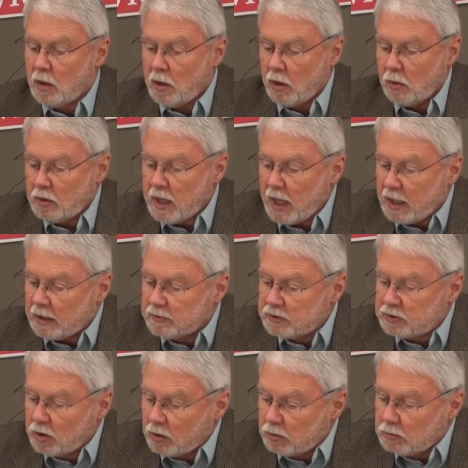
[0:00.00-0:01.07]
Okay, and
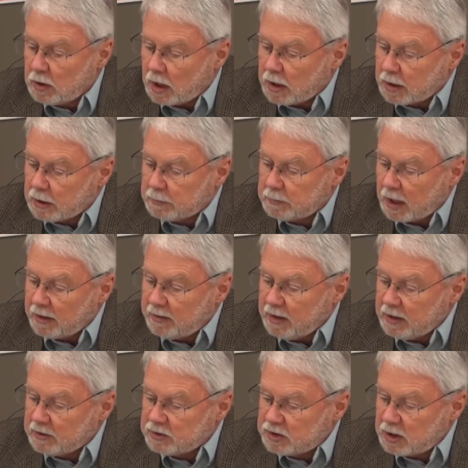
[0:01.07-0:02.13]
so I
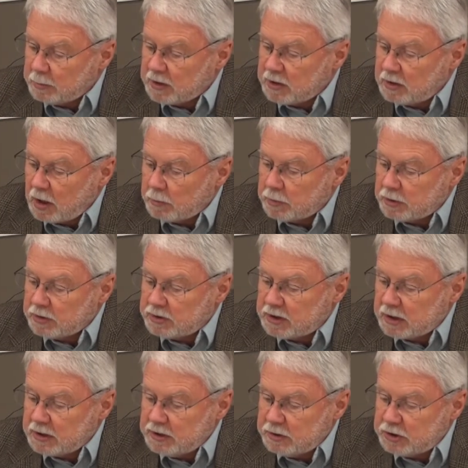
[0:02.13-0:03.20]
think in some of the numbers
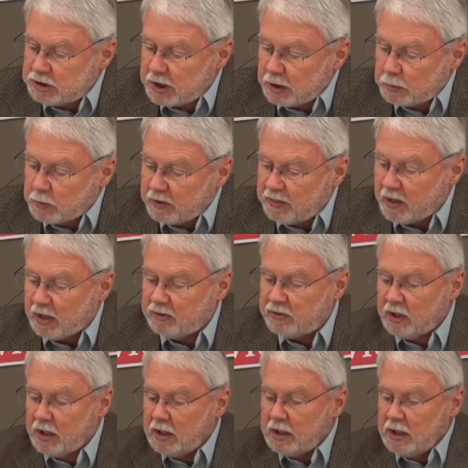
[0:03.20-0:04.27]
you shared with
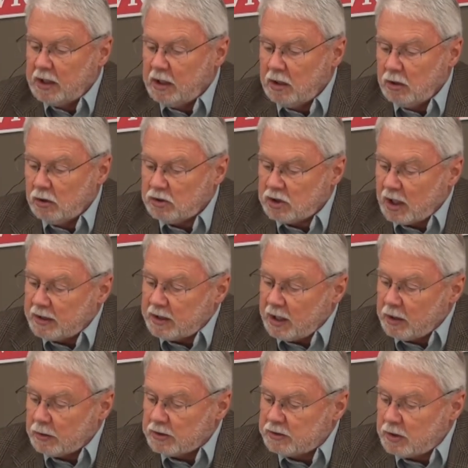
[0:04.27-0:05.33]
us, it looks like
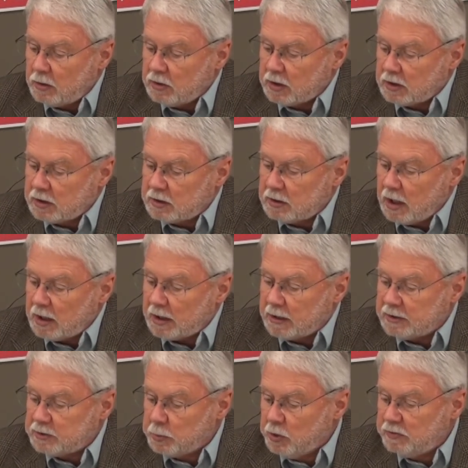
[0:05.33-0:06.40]
Arizona
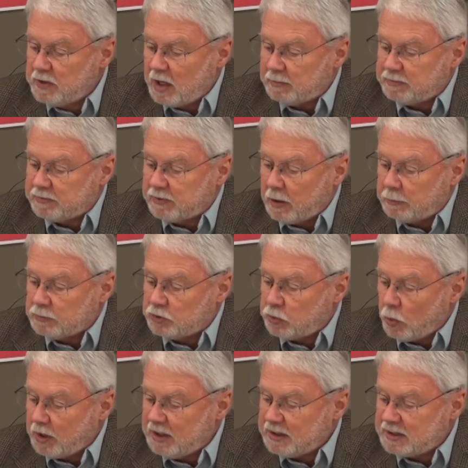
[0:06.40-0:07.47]
has moved up from
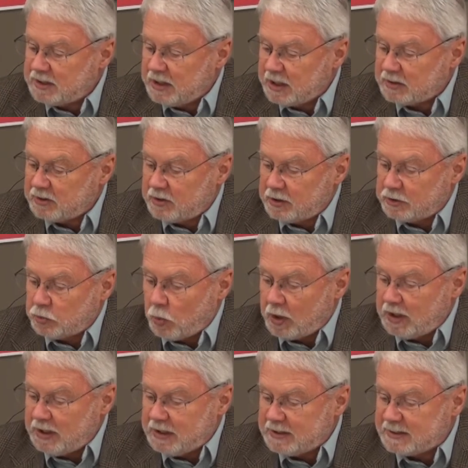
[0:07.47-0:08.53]
26th to
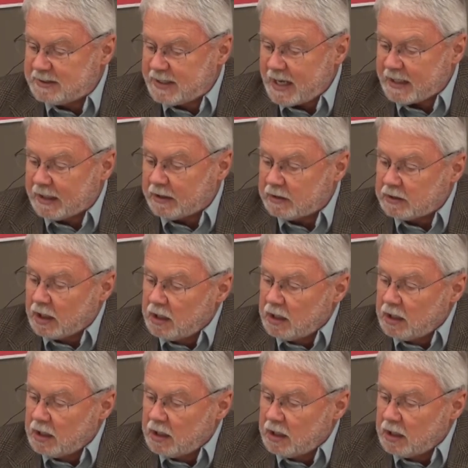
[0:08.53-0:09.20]
22nd